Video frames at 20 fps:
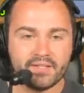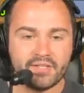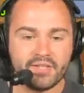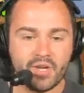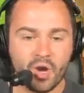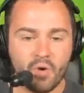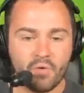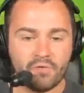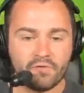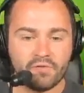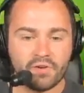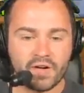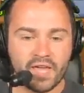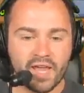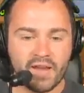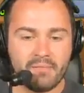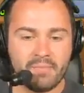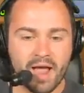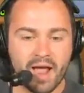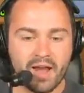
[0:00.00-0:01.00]
Don't
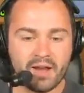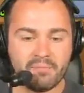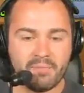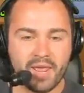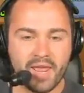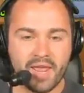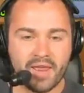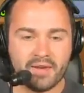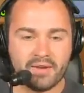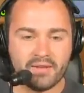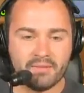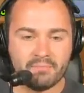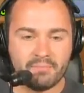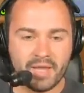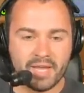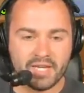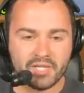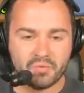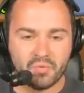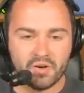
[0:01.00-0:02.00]
forget about it, man.
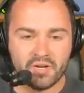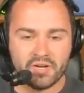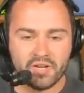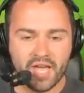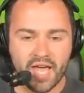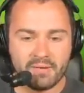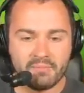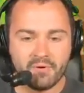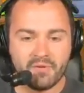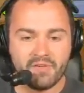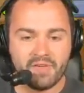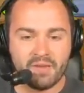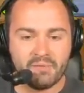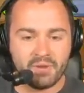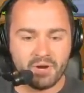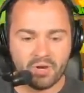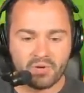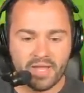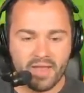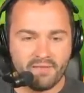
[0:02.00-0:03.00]
Biggest one, you got to move him,
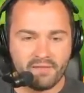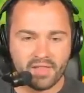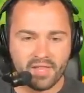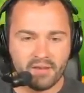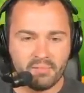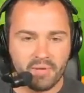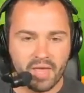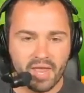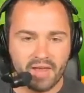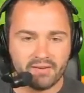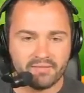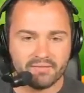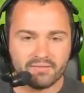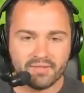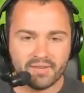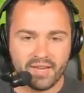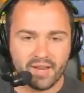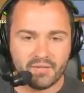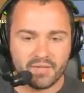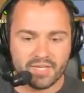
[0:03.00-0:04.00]
but only ever a little bit.
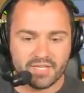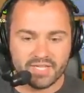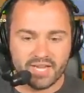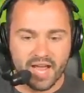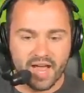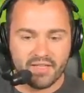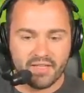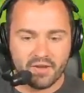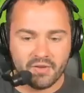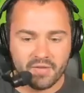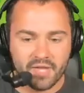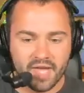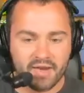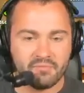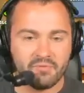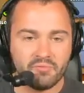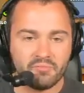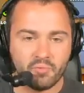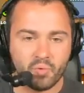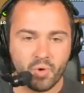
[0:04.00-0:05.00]
You know, this guy, though, you got to
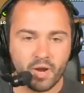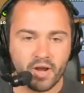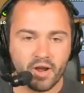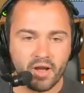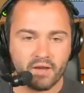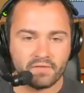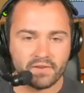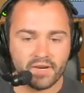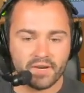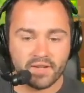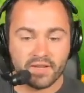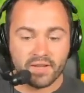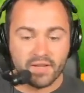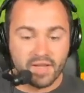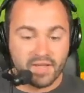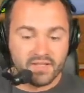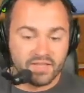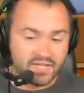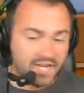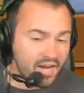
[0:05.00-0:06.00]
move him quite often.
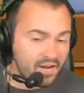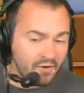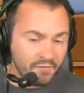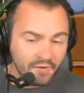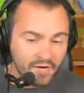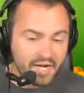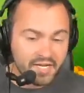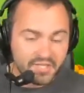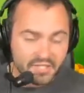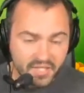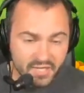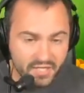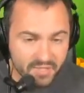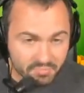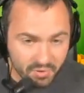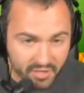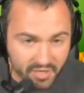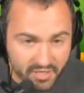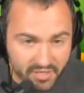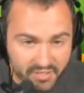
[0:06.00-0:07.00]
And this guy, don't forget, he's
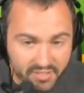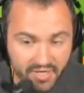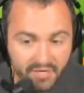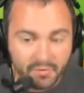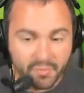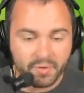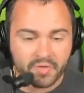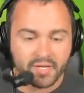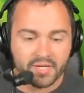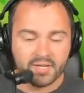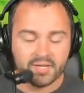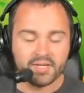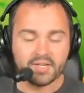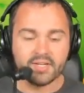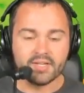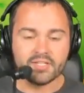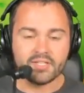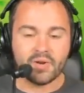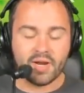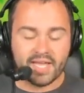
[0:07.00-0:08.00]
pretty good, too.
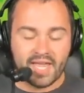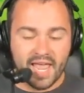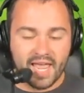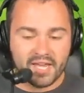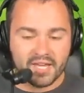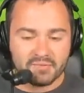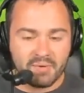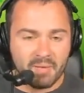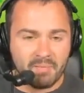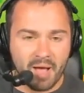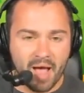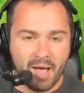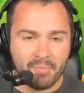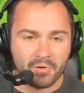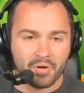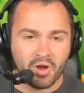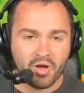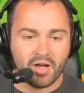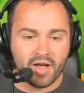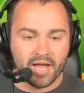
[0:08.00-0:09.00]
So I can't use my Pop
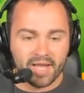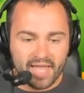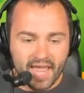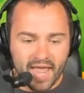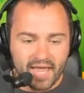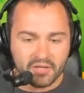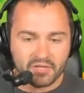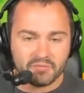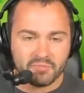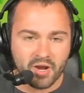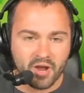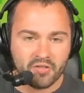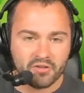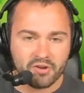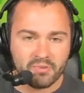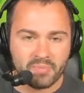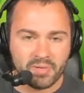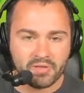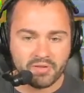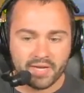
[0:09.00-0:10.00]
and Awe. I can't use my
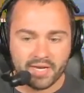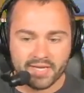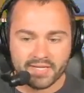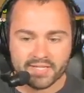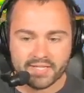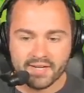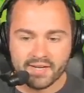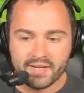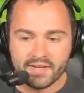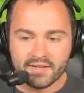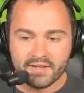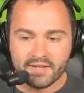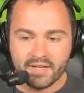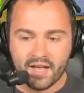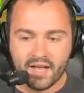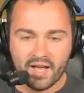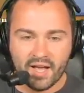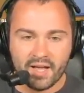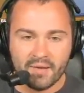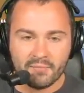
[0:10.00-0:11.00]
other abilities.
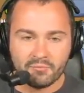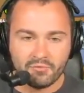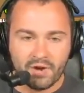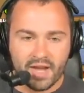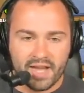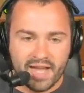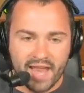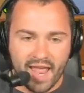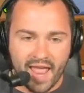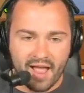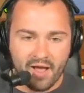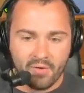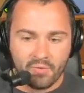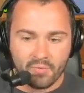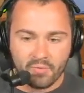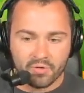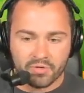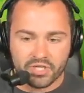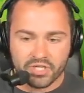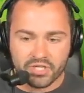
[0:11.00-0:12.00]
Right now,
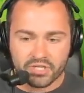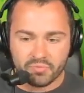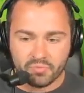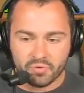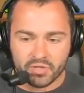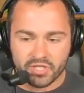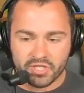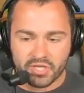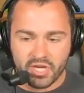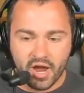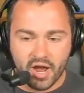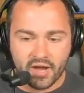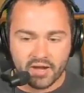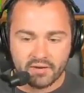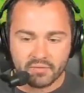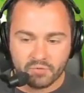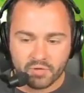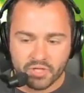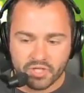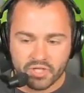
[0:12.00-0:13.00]
we're stuck.
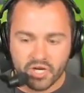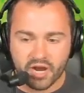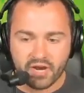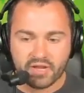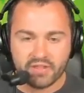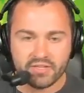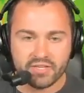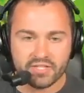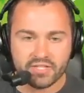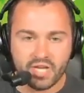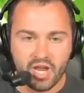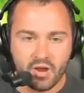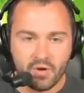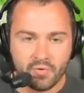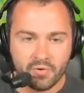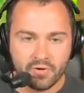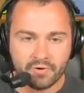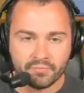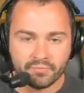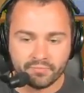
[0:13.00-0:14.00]
We're stuck in the zone.